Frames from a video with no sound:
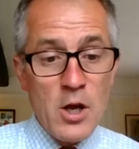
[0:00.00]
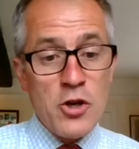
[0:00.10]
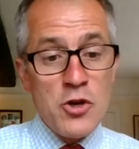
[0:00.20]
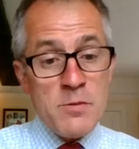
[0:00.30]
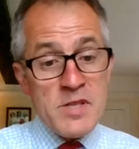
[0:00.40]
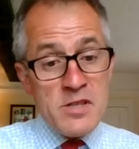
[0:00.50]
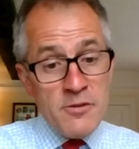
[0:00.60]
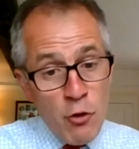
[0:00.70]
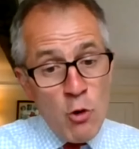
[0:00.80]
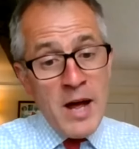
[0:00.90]
Kusam is a
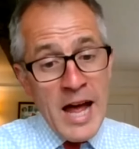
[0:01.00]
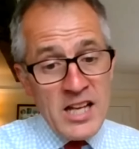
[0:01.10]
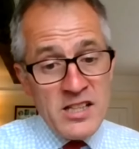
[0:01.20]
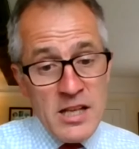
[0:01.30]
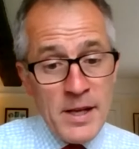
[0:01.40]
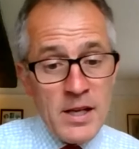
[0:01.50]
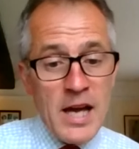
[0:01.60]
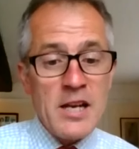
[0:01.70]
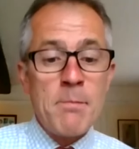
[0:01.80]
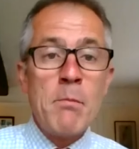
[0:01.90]
former academic
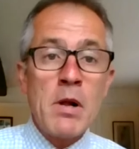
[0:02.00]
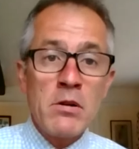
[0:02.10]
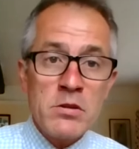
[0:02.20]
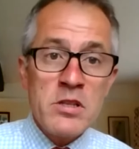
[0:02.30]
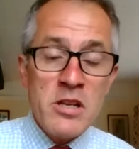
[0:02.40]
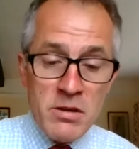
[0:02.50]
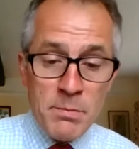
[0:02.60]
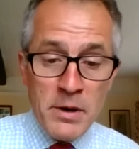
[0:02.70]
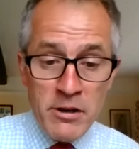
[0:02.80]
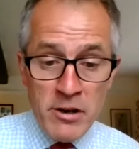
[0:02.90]
and a
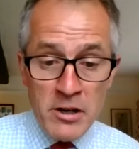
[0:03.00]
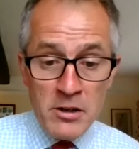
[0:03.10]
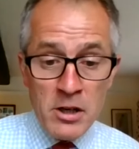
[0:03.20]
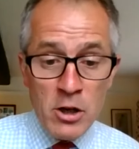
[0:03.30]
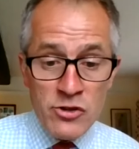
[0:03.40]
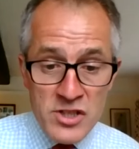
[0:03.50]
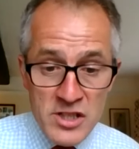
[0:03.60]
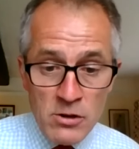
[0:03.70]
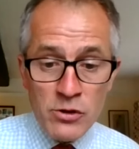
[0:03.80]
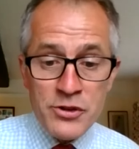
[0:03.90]
multidisciplinary and
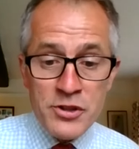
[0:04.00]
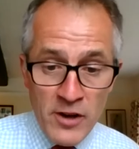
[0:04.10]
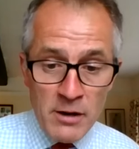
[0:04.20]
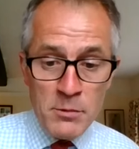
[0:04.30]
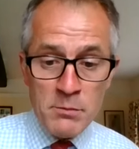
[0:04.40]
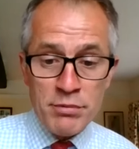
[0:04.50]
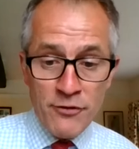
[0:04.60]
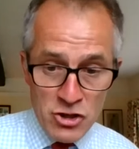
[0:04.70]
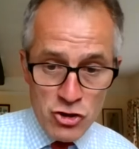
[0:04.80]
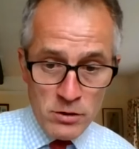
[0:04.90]
skilled development
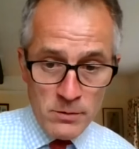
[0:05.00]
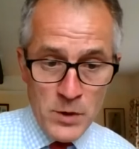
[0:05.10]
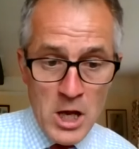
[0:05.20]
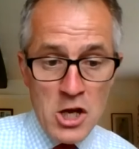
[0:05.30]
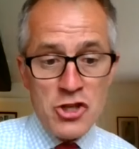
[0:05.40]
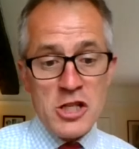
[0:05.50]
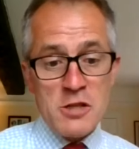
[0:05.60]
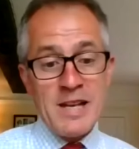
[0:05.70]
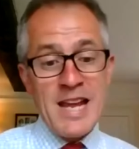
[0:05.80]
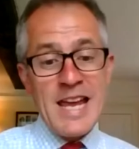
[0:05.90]
professional. She has
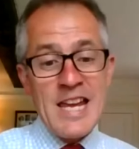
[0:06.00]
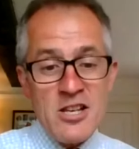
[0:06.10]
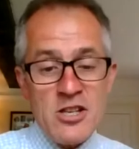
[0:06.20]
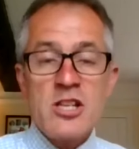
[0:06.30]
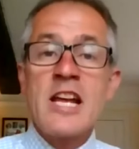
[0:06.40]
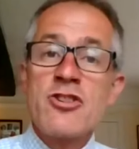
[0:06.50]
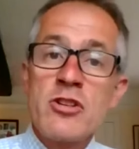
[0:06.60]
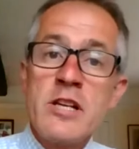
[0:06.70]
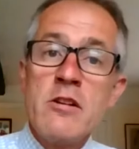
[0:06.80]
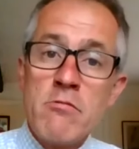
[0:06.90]
been
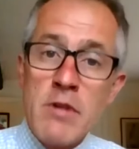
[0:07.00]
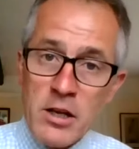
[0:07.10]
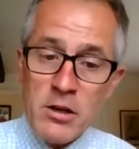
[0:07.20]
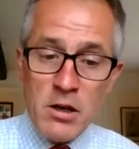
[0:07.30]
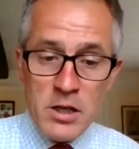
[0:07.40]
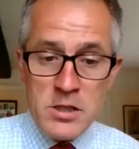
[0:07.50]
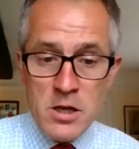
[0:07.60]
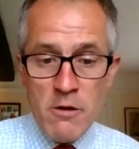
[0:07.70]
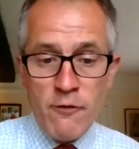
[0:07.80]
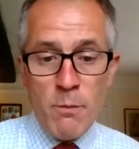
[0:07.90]
internationally recognized
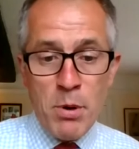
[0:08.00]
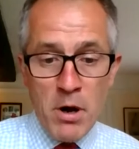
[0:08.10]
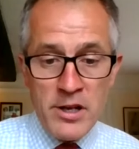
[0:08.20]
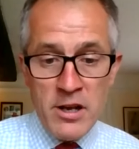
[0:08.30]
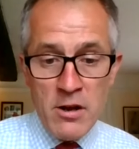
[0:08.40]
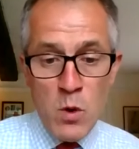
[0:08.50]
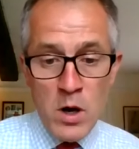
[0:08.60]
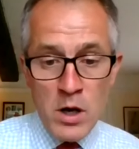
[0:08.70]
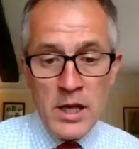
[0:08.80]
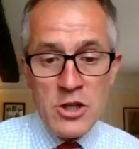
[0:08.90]
for pioneer
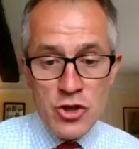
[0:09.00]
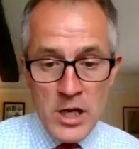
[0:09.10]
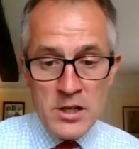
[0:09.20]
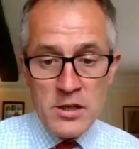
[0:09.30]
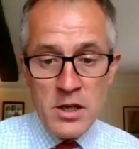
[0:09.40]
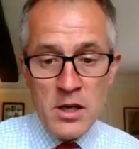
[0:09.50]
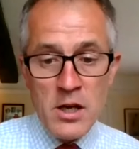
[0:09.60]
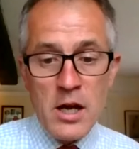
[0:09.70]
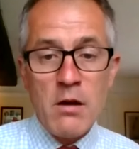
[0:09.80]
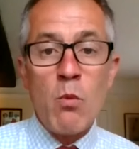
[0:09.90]
work in gender
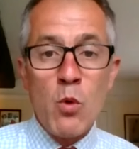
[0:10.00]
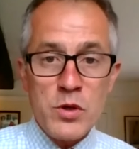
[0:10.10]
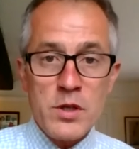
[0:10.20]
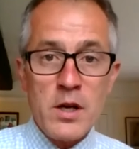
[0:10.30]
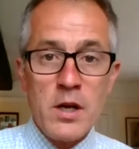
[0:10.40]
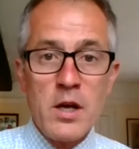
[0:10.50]
and water.